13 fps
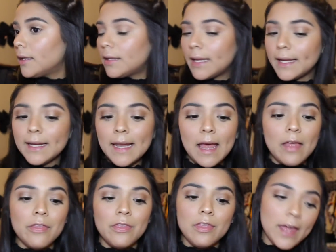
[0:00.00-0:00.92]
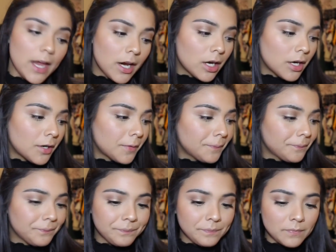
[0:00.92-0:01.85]
and then there.
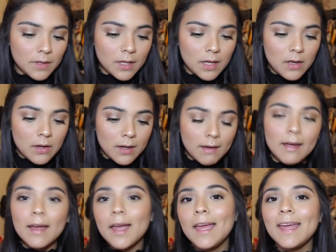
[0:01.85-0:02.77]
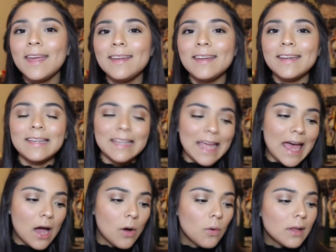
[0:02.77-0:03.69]
And
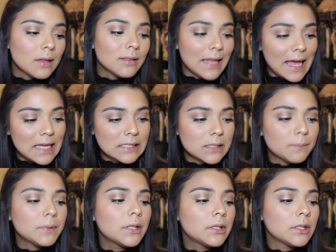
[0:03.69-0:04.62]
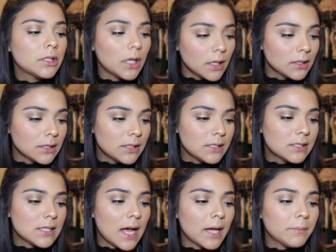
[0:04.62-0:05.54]
now, last but not
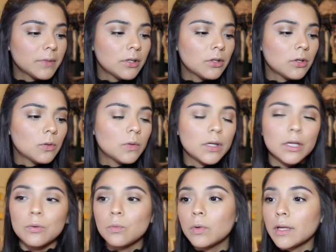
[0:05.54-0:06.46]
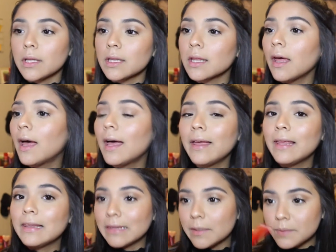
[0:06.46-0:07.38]
least, I'm gonna go in with
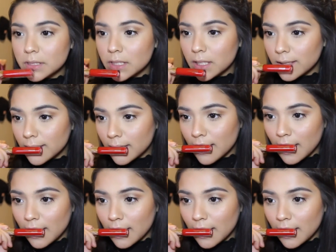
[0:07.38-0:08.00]
lipstick.